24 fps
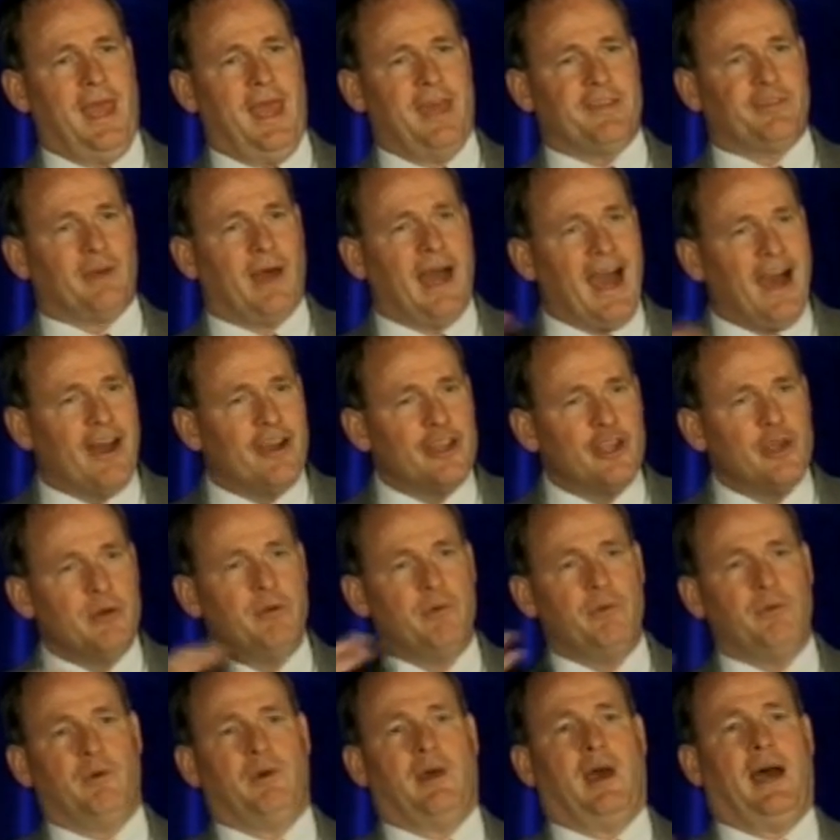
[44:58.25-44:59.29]
And so how do
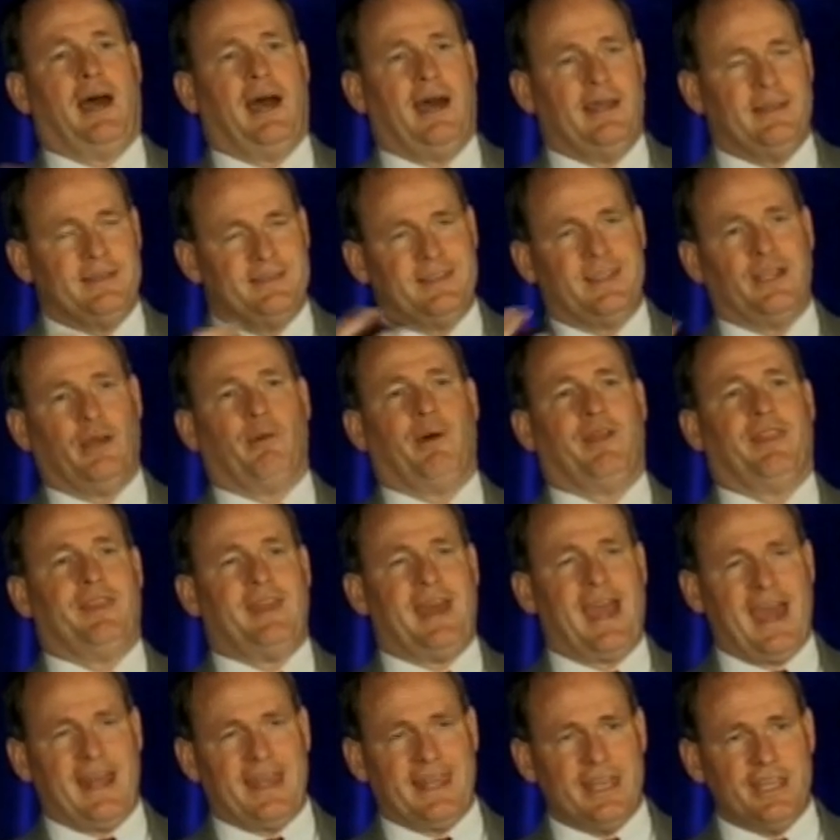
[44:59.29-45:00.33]
you uh, deal with
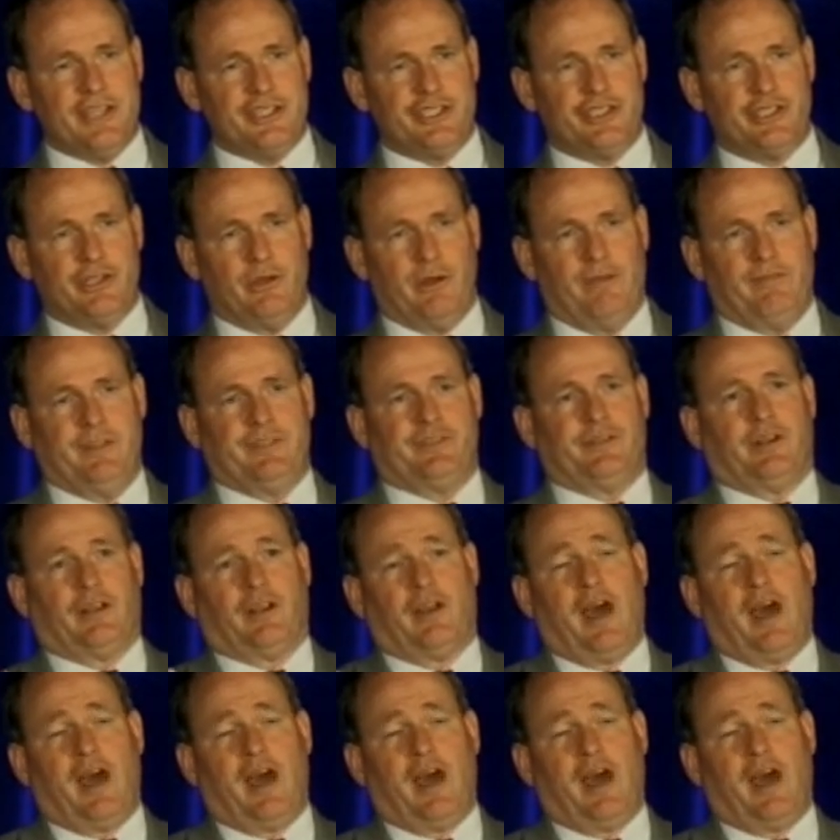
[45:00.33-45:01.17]
that issue of this sort of